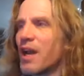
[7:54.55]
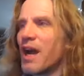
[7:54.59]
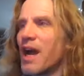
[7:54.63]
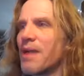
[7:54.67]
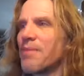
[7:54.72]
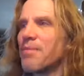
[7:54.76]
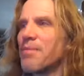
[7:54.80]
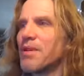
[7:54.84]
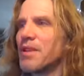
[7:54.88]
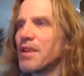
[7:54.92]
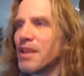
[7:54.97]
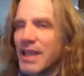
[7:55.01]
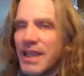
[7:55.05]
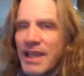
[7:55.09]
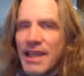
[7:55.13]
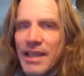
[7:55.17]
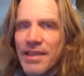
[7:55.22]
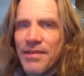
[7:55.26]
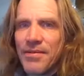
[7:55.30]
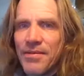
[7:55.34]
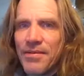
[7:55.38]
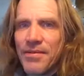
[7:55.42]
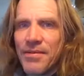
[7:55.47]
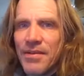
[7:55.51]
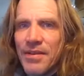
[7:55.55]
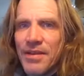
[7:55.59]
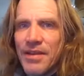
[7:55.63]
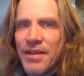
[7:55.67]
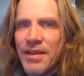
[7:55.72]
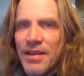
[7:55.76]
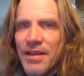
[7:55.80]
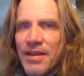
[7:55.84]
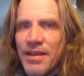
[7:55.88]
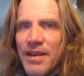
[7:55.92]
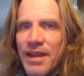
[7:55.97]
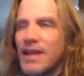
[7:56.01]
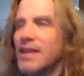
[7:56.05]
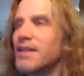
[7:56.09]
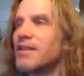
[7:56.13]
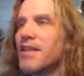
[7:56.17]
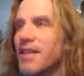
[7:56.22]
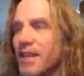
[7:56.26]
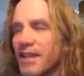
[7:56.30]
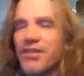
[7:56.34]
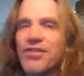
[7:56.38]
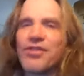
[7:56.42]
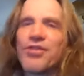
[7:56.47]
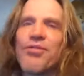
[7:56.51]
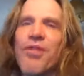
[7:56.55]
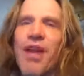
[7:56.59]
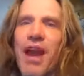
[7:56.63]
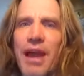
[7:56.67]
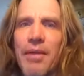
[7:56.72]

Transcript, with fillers: I believe into this crap.